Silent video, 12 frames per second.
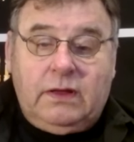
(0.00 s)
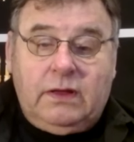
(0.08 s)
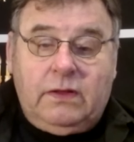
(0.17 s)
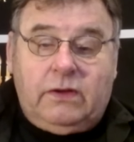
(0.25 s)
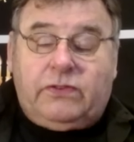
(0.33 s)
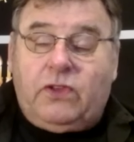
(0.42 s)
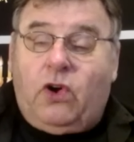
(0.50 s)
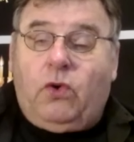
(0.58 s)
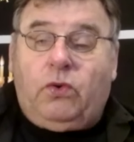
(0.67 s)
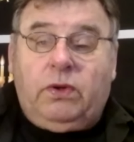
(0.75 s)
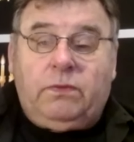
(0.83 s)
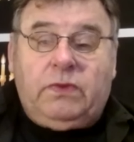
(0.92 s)
There's
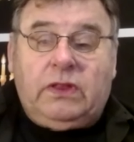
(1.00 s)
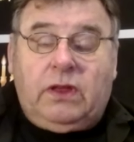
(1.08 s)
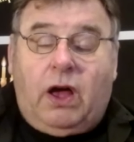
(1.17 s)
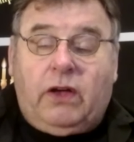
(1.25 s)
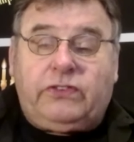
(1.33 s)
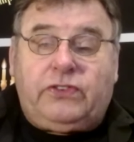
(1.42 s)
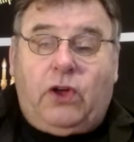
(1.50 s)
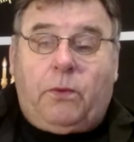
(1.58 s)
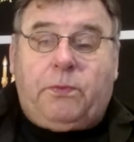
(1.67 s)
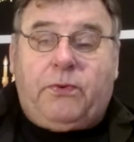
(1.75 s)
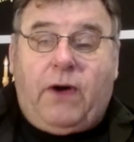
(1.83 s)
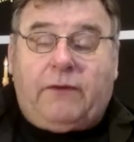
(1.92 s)
no tongues, no
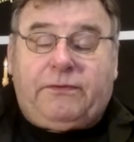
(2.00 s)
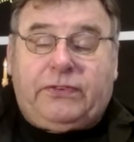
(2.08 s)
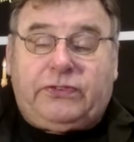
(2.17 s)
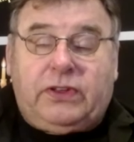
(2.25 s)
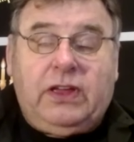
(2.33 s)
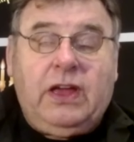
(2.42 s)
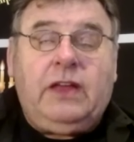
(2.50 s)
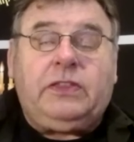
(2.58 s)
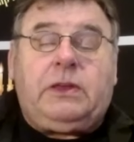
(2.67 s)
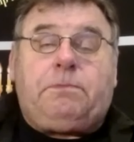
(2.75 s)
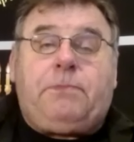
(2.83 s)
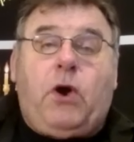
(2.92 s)
prophecy.
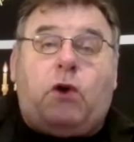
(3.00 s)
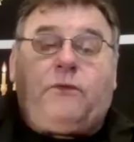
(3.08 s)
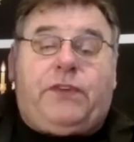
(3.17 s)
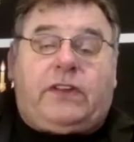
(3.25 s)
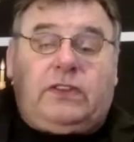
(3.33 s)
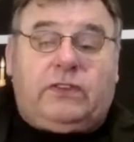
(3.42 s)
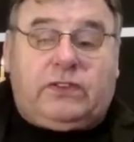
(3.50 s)
The perfect is